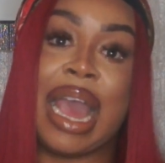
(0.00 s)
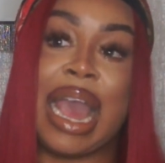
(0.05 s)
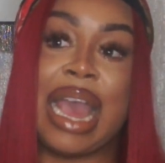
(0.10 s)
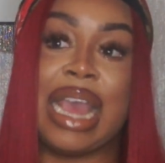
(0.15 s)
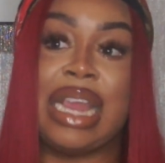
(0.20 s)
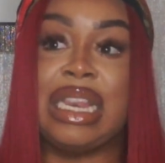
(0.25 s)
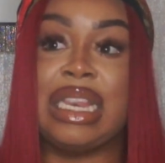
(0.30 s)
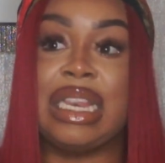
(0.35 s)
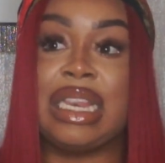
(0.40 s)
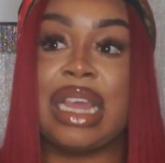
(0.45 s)

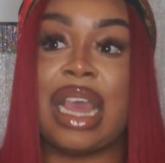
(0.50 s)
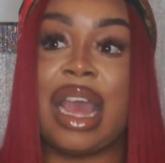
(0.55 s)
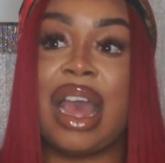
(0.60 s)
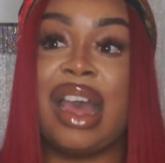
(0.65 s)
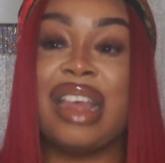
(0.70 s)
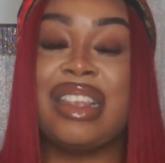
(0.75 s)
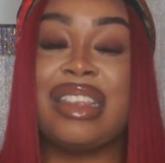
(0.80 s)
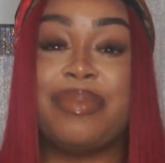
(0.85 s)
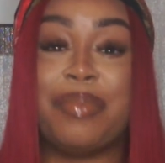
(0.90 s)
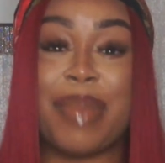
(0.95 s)
And
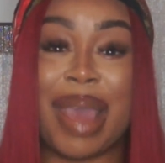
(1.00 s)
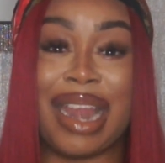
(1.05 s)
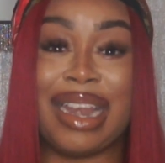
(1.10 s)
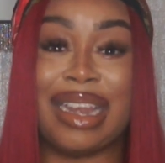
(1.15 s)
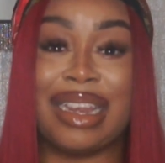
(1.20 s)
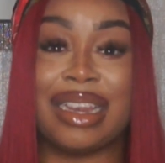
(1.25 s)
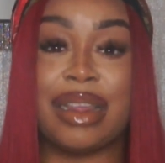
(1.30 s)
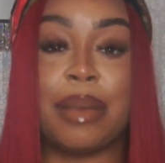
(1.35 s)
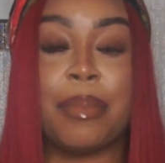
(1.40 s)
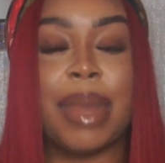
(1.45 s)
I
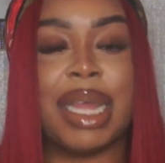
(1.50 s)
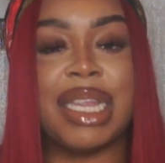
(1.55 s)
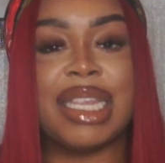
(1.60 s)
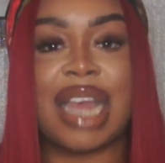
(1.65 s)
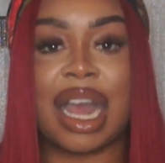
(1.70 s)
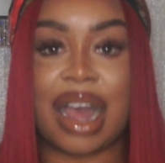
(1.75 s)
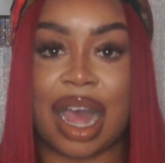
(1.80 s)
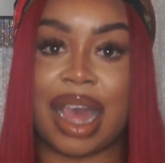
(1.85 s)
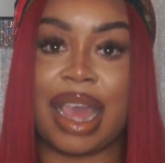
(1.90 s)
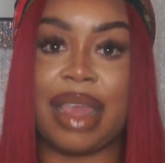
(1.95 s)
spend my
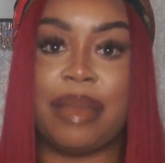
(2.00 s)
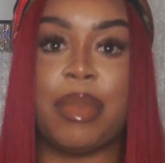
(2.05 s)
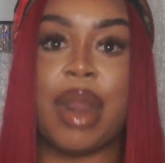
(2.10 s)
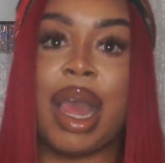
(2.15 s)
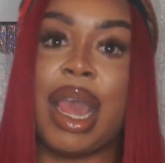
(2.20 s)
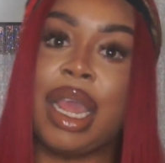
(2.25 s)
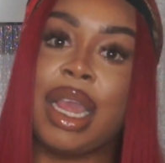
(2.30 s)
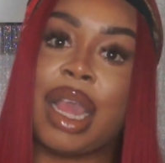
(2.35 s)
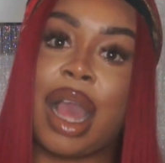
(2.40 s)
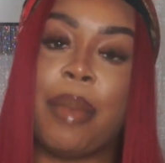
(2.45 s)
time,
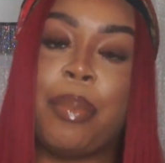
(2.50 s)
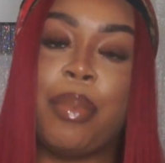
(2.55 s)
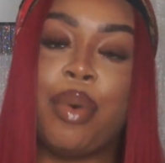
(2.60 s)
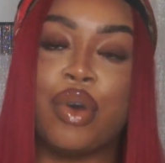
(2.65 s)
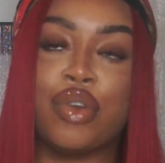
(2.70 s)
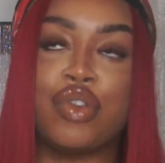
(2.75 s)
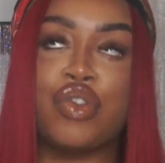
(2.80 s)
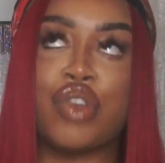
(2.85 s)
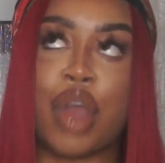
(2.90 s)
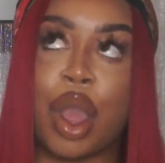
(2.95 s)
like, I
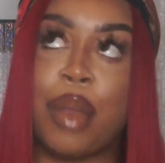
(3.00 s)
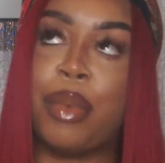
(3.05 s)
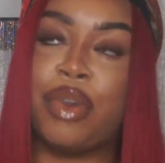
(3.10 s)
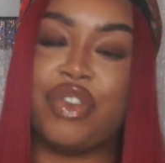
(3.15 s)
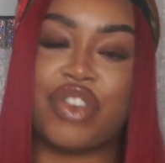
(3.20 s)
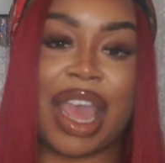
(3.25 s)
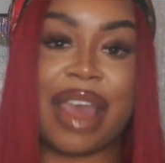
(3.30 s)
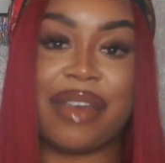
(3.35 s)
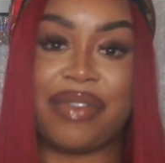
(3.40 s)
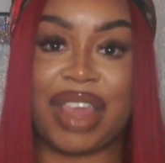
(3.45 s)
put so
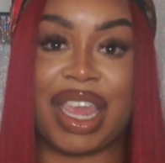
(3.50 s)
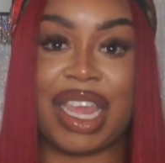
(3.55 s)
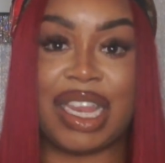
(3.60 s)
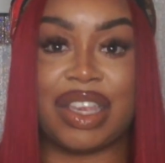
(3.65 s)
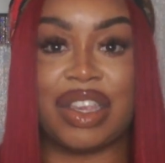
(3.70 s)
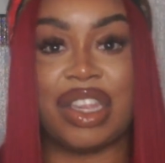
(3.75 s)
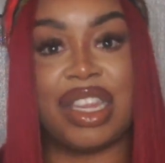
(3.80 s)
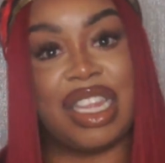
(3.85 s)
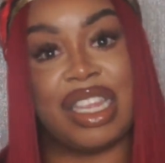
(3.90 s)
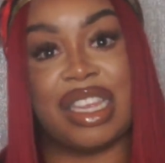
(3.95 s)
much effort
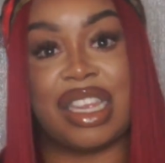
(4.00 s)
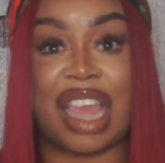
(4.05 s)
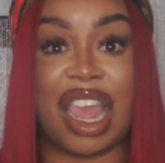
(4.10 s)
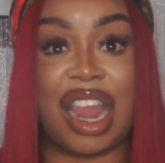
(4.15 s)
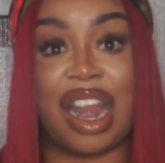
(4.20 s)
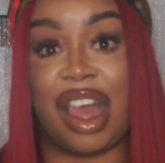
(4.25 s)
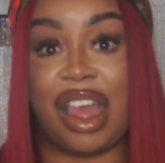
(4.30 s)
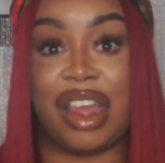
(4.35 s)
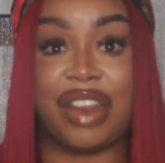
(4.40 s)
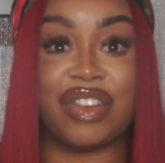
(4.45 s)
into these
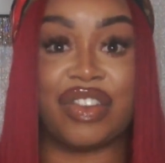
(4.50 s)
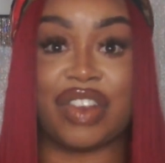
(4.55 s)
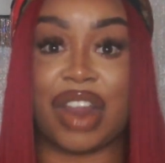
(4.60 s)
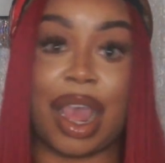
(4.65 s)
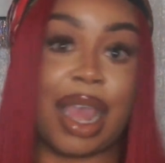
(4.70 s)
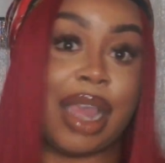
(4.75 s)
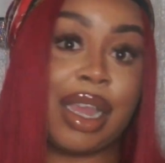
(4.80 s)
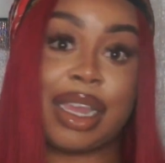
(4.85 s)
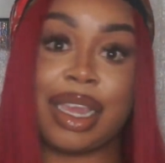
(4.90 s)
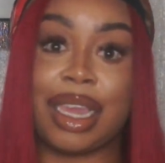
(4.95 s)
hairlines,
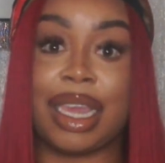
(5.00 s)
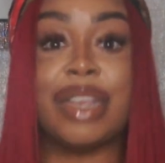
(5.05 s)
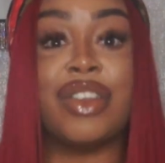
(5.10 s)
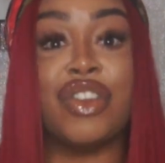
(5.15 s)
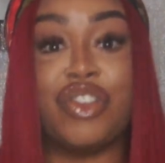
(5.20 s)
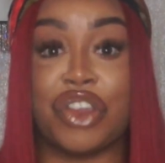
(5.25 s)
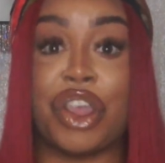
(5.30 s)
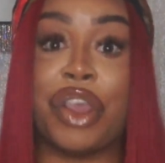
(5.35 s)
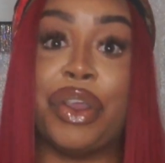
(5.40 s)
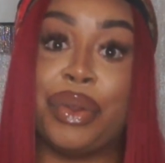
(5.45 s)
like,
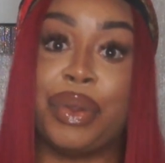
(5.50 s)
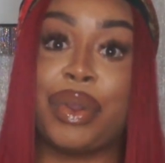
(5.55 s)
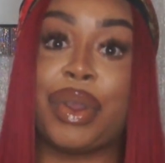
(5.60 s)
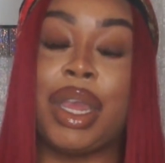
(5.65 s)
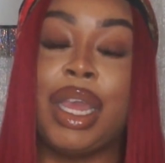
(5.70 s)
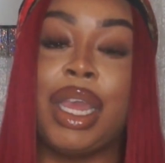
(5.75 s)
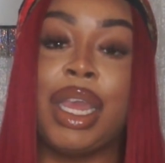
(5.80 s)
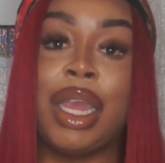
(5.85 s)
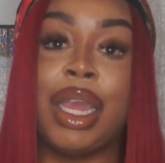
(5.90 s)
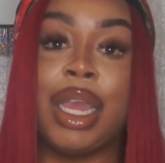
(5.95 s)
it's a
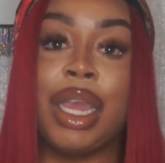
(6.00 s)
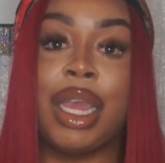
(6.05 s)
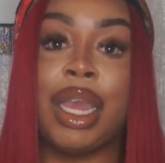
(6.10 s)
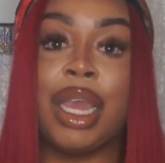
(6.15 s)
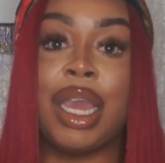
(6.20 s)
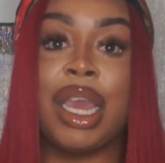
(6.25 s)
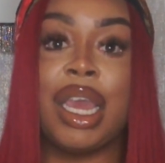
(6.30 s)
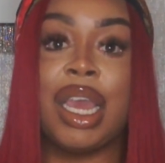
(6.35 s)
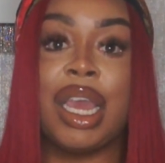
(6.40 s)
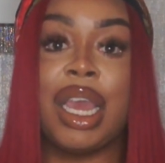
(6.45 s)
joke.
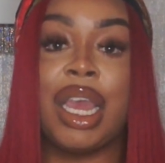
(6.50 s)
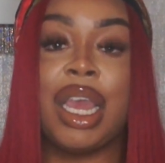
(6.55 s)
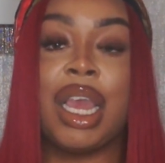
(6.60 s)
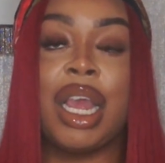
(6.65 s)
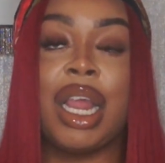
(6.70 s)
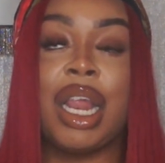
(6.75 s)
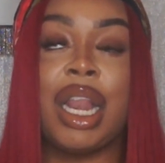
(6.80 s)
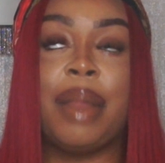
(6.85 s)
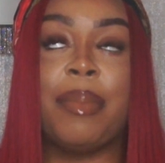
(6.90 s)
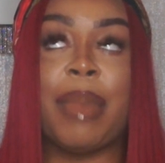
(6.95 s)

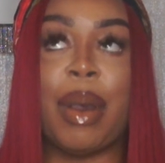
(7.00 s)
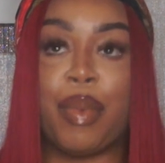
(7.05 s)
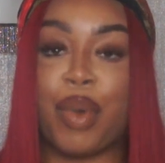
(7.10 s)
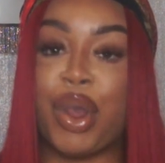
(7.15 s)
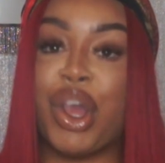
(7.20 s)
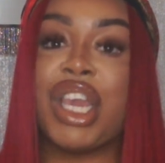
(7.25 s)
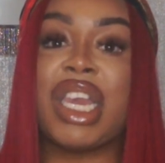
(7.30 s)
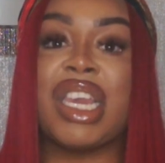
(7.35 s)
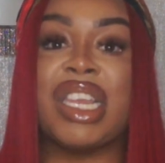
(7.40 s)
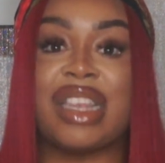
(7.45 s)
My
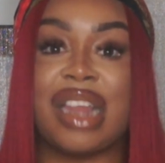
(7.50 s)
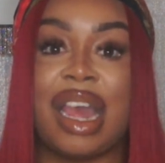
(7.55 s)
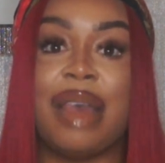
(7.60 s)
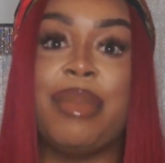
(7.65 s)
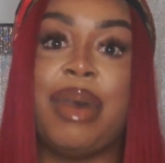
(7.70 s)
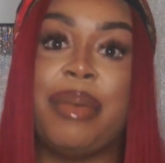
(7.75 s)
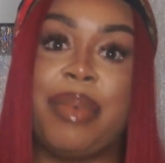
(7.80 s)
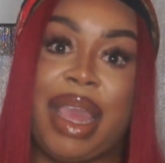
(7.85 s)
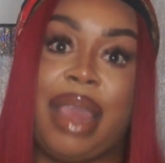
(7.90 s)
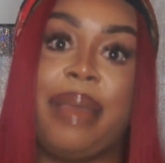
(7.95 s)
work is
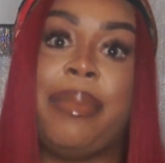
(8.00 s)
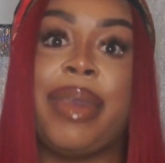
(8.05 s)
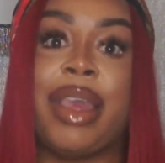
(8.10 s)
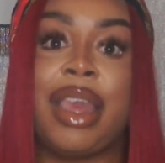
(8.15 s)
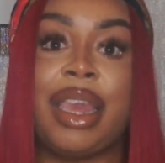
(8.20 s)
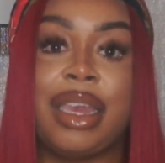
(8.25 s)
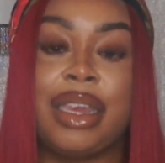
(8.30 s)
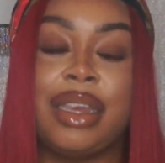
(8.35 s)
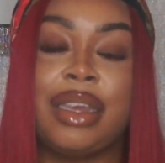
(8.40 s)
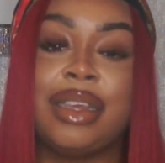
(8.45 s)
like my
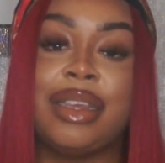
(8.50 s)
baby.